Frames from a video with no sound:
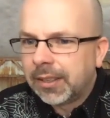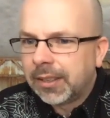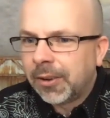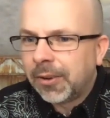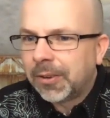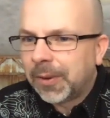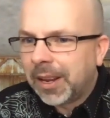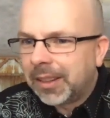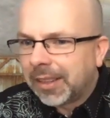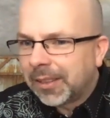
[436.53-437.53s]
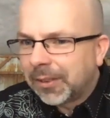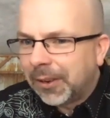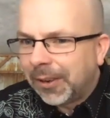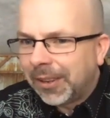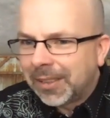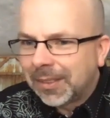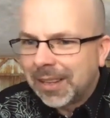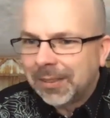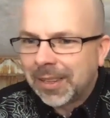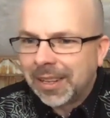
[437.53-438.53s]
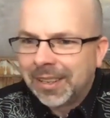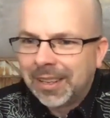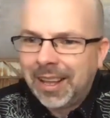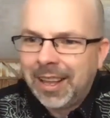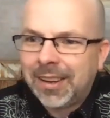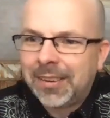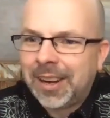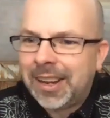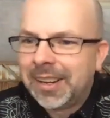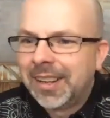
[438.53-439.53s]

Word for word: Oh, wait, that's her. That's Leslie. Yay, all right.